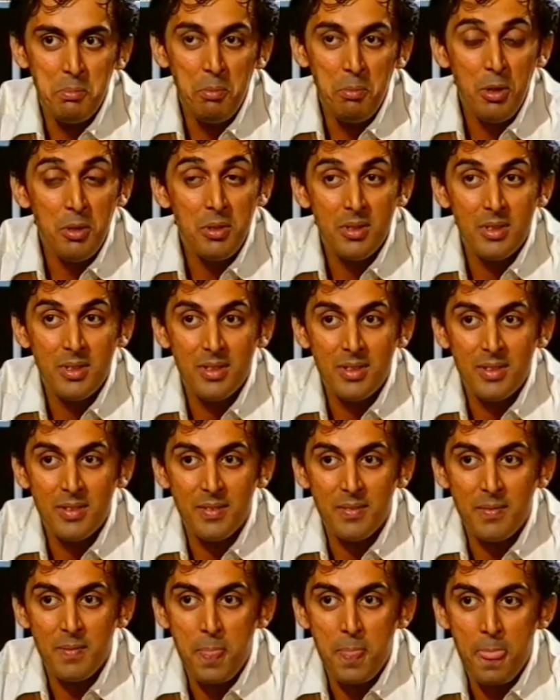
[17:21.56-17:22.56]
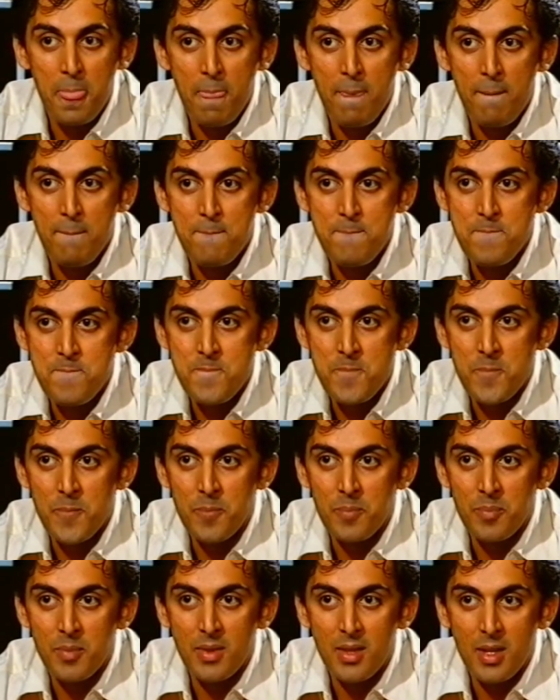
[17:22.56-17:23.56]
Mom, or do you just get nervous when she's in the
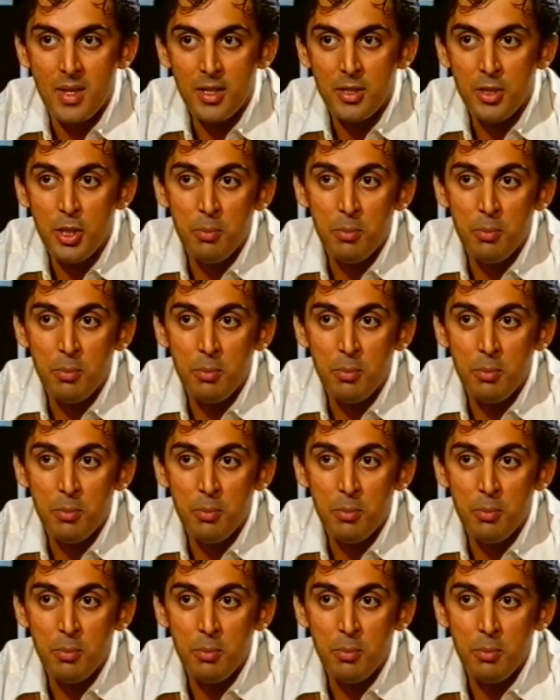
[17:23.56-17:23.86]
stands?